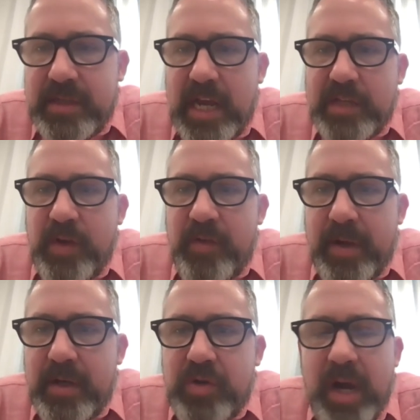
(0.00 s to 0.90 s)
And as we've
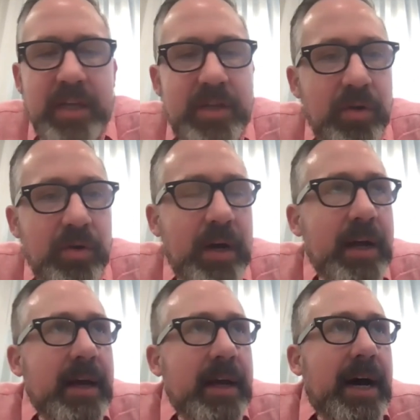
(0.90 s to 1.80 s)
been trying to,
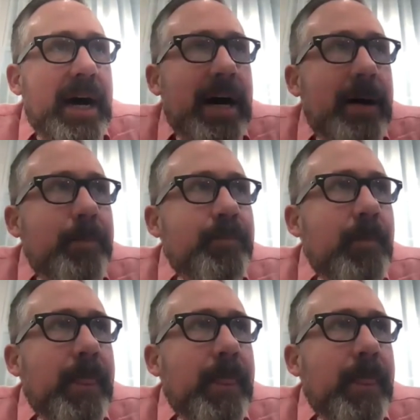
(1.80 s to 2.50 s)
um,